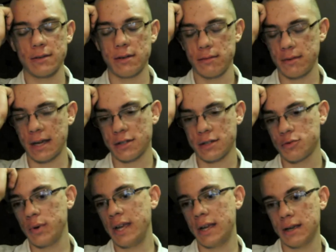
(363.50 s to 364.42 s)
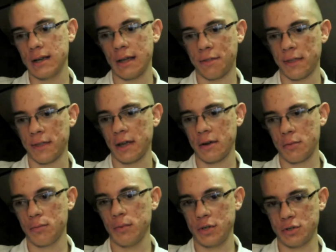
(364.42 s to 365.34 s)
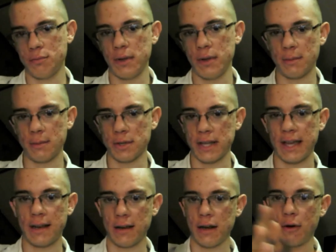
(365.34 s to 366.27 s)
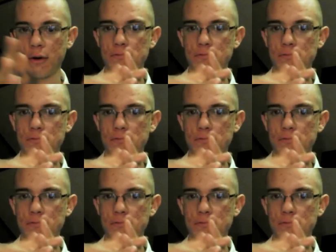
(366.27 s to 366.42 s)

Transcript: Next week, I think we should be able to get, you know,